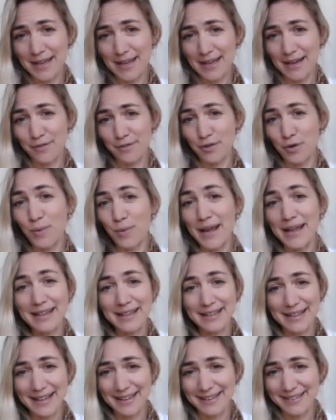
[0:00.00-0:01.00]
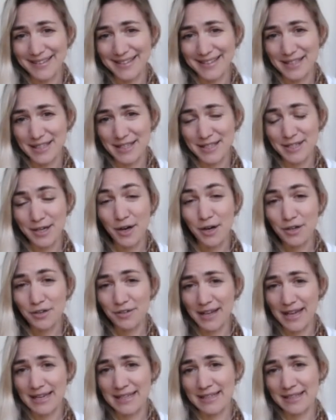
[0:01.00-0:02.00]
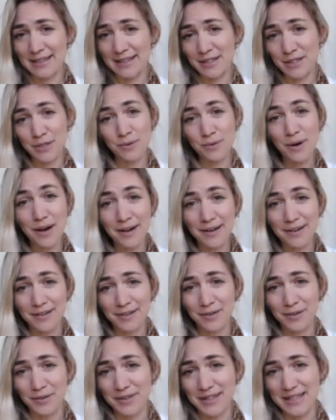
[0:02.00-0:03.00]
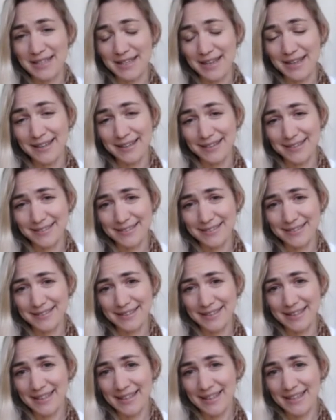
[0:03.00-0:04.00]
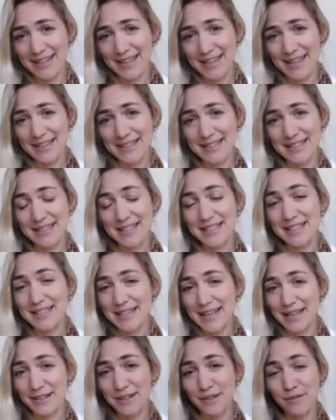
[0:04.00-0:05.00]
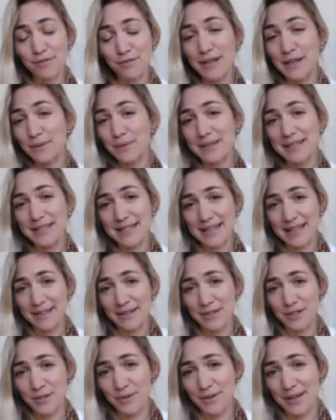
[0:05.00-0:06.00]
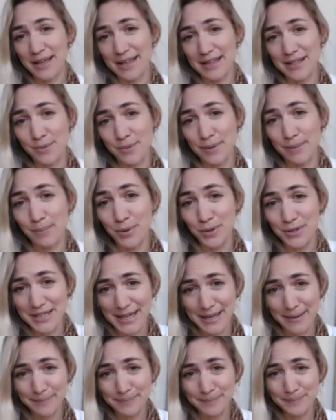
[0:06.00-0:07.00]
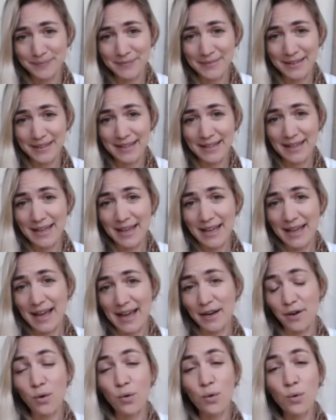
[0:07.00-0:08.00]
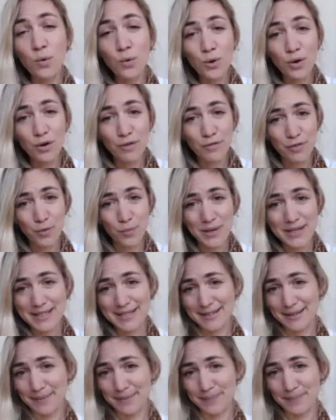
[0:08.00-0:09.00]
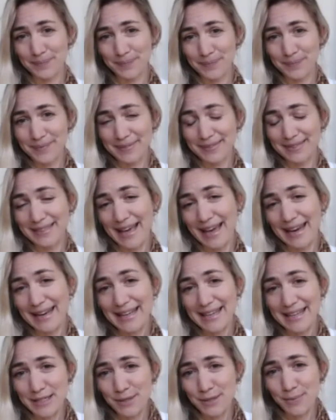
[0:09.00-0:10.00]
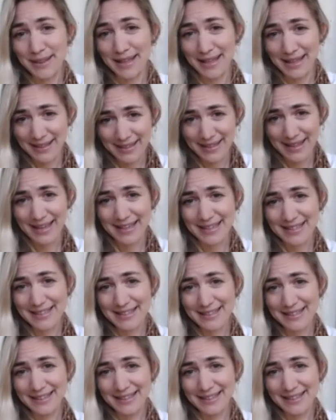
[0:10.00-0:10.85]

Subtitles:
of awakening as the star creator that you are on this earth, into the state, the frequency that you're here to embody, and all of the wisdom that is within that,